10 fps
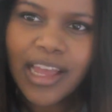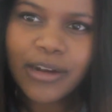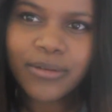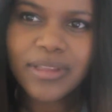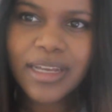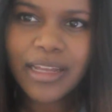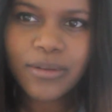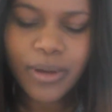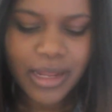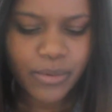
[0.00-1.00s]
I don't think I
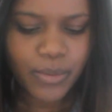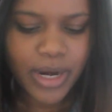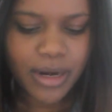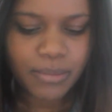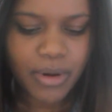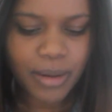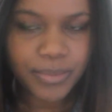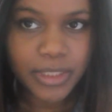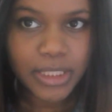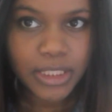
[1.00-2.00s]
know how to wear it
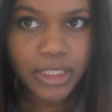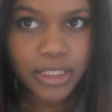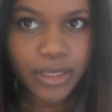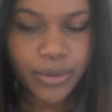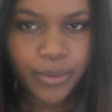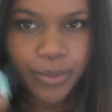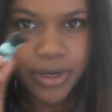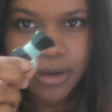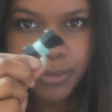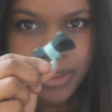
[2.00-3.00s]
properly, so we're
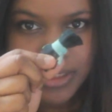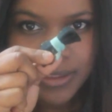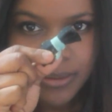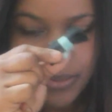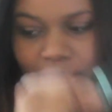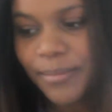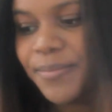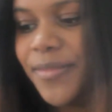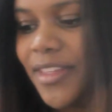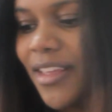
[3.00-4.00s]
gonna put this away
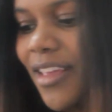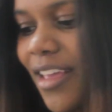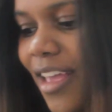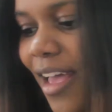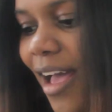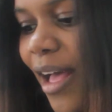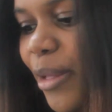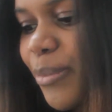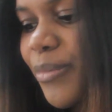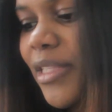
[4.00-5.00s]

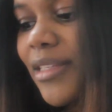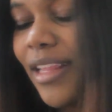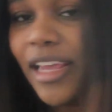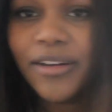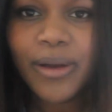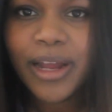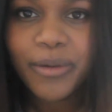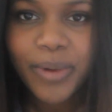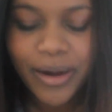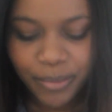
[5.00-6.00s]
until I know how
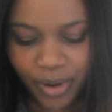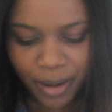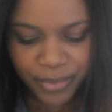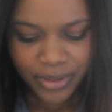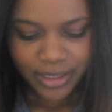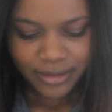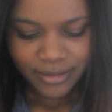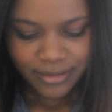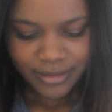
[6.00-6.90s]
to wear it properly.